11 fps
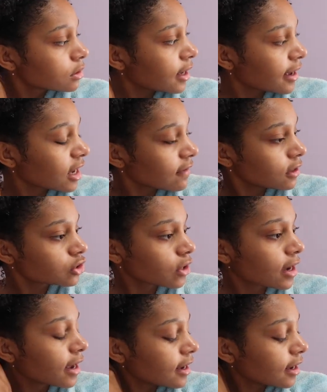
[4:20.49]
yeah, I gave it a
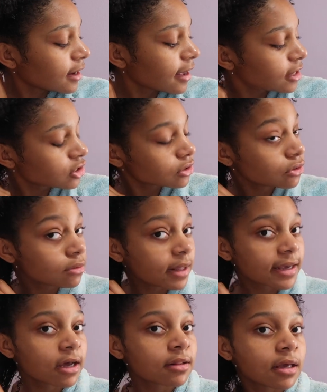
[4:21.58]
try, and I actually do
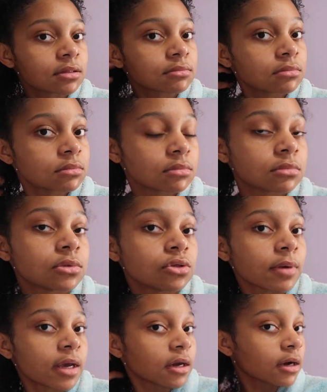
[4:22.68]
like how they do
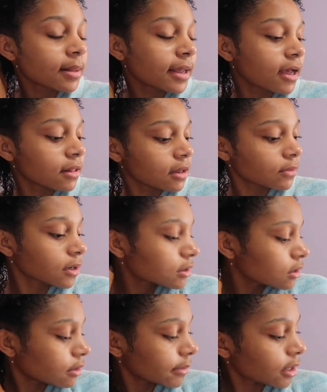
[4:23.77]
my hair. I like how they work
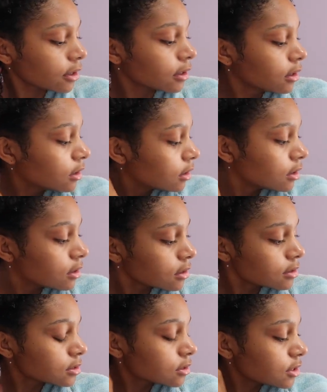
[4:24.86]
on my
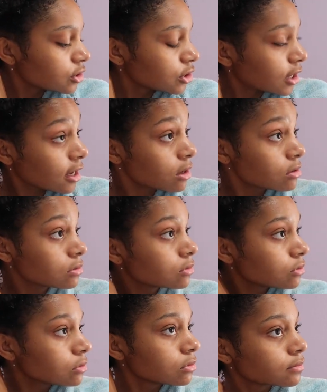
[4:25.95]
hair. So this gel,
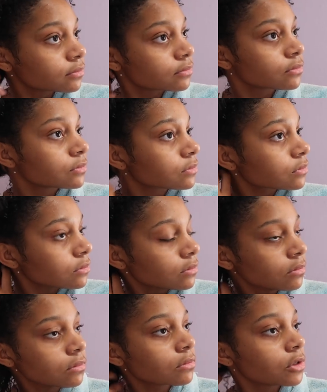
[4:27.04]
ooh,
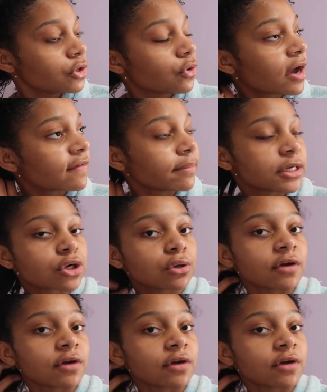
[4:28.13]
you won't have the best curl